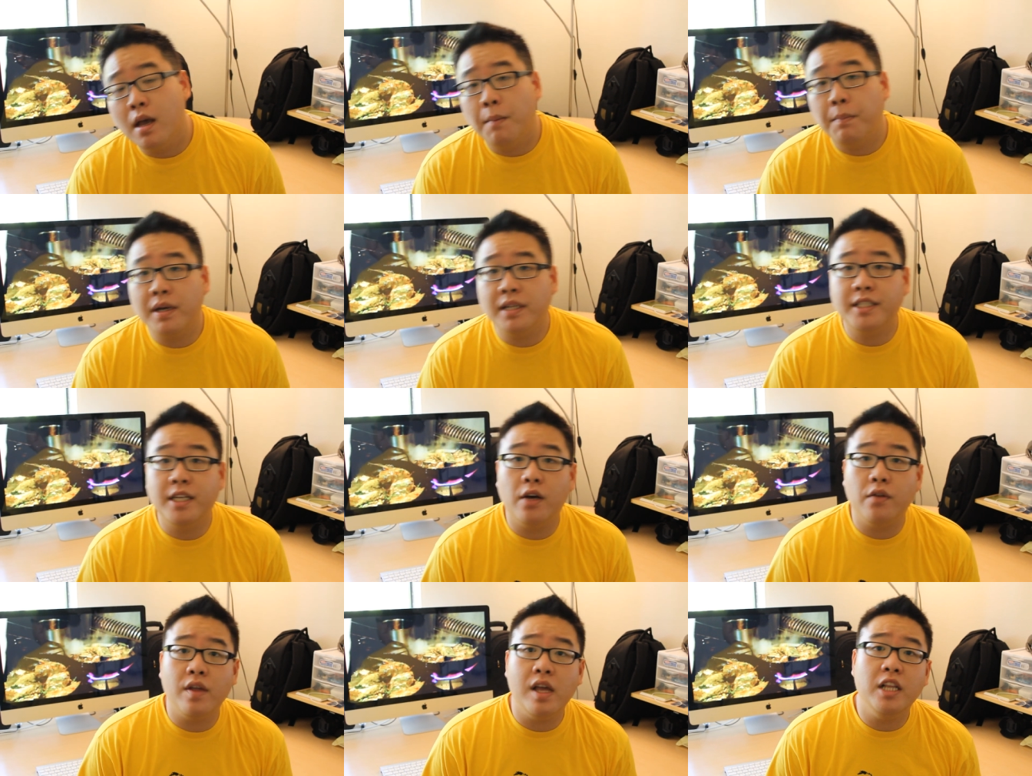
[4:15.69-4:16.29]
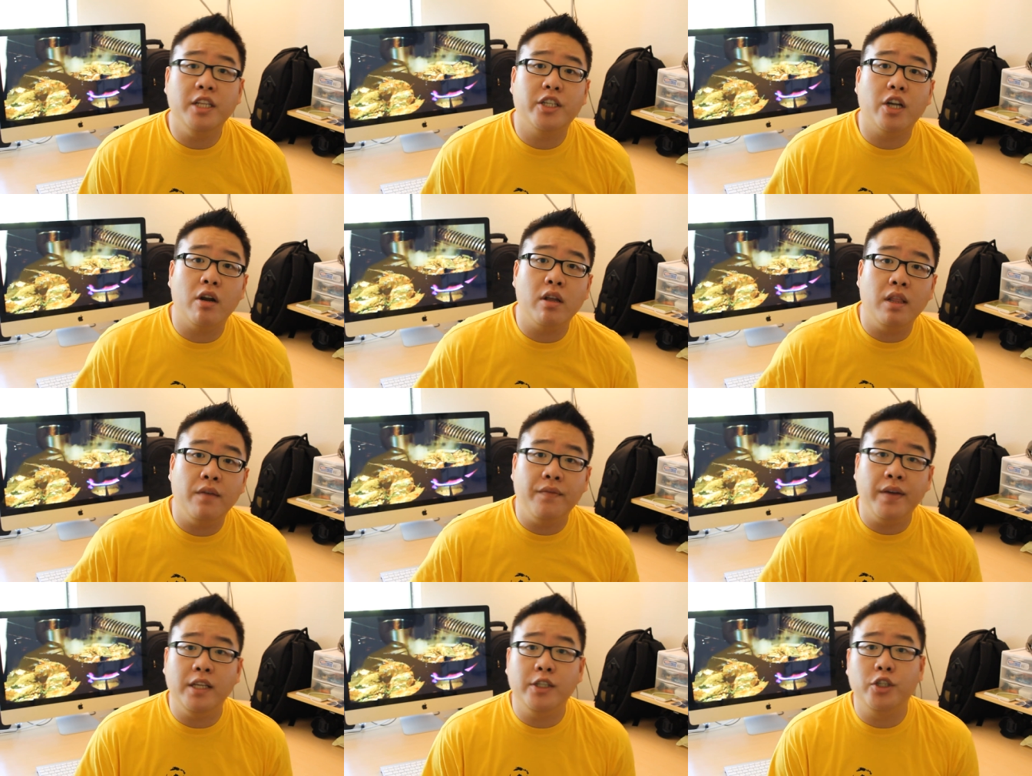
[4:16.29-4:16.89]
But until then, Jerry
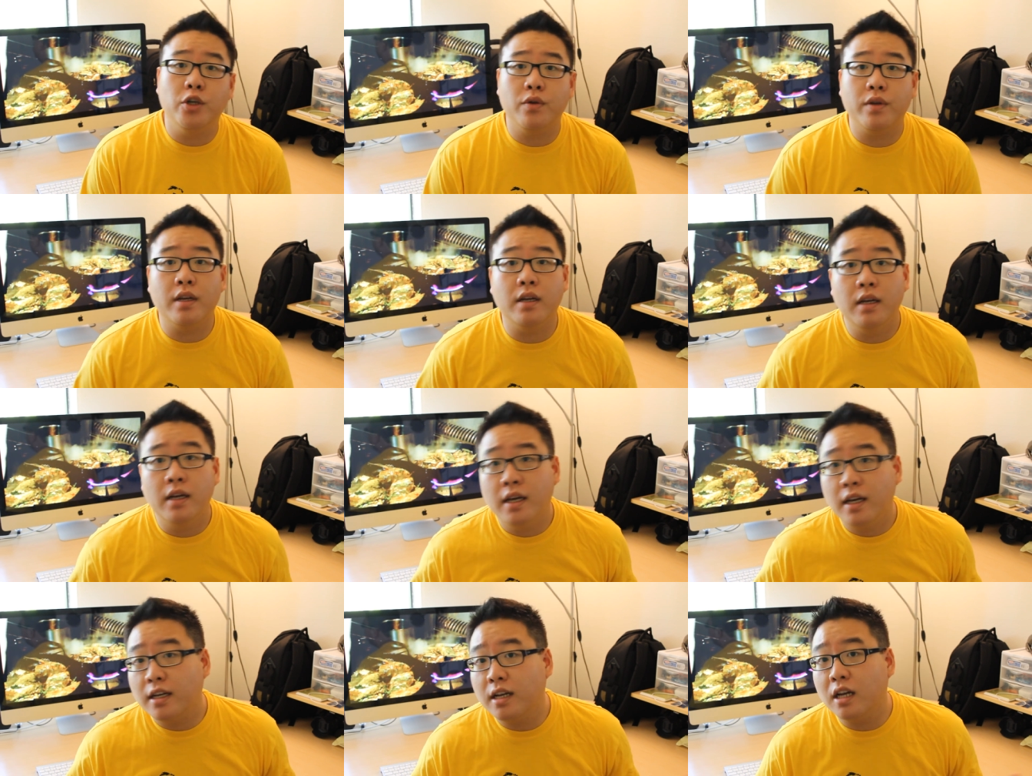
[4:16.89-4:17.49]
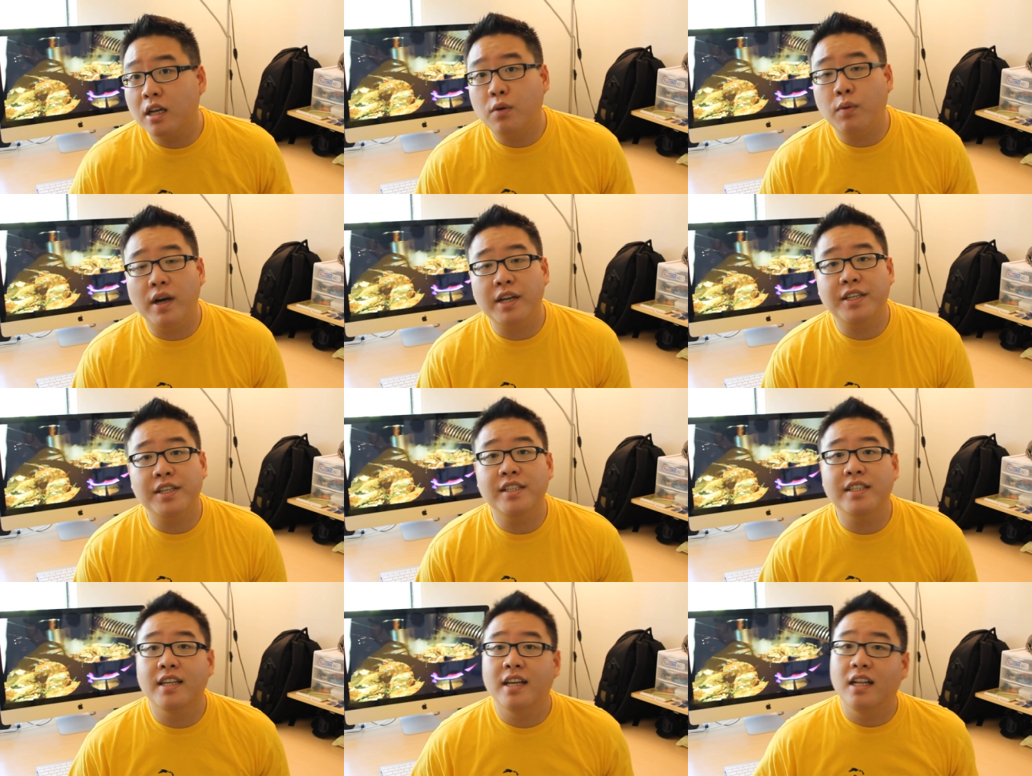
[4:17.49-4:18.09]
Lavigne Junior, good
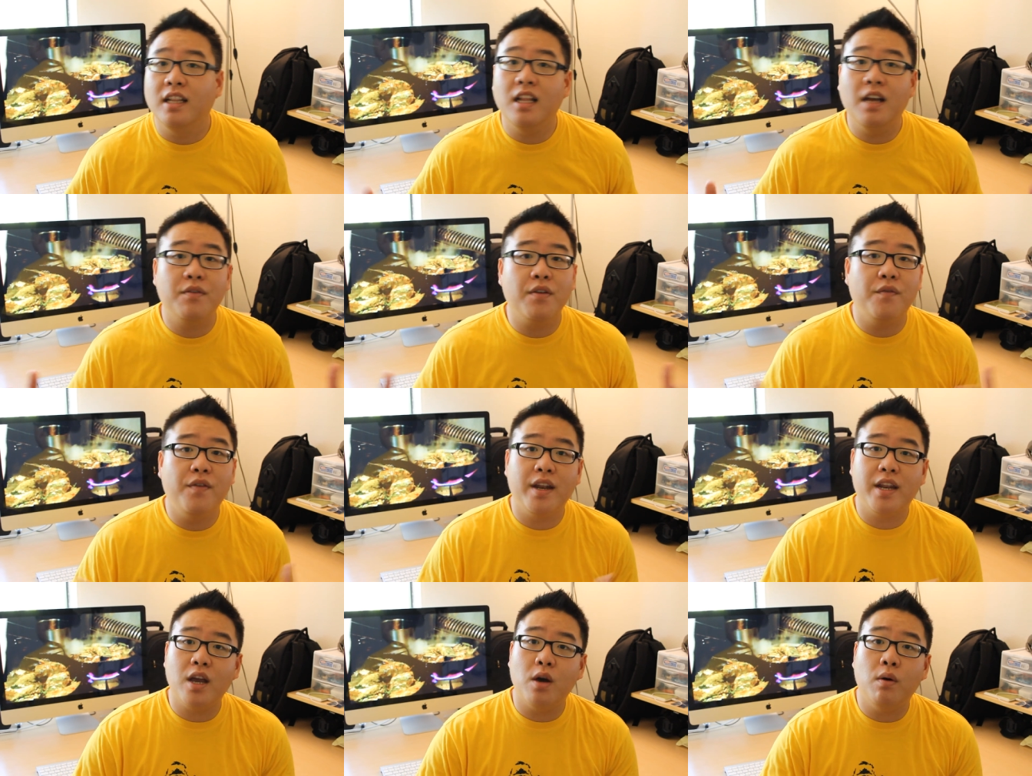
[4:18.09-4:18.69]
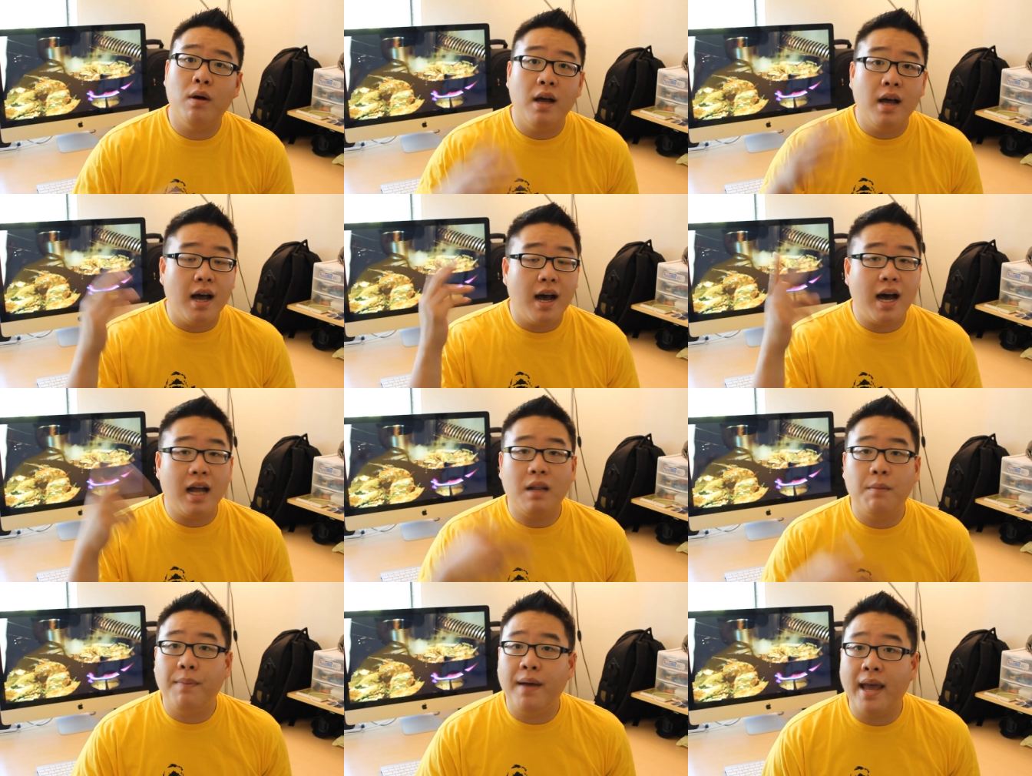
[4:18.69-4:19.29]
questions. Love your video.
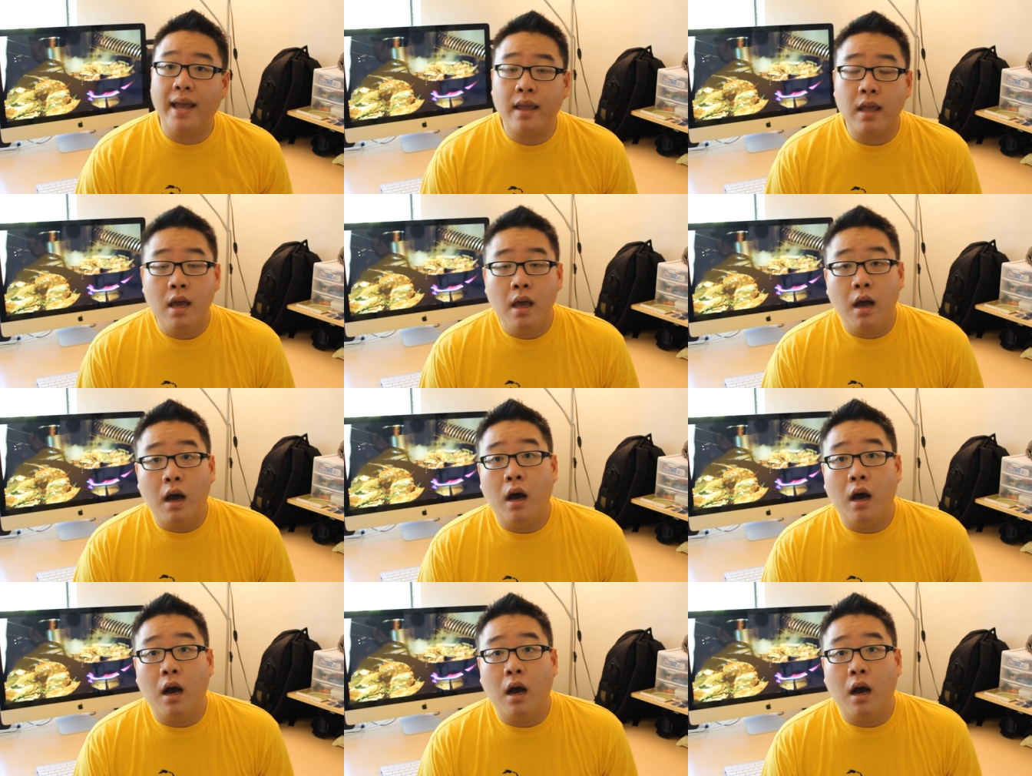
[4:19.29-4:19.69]
Holla back.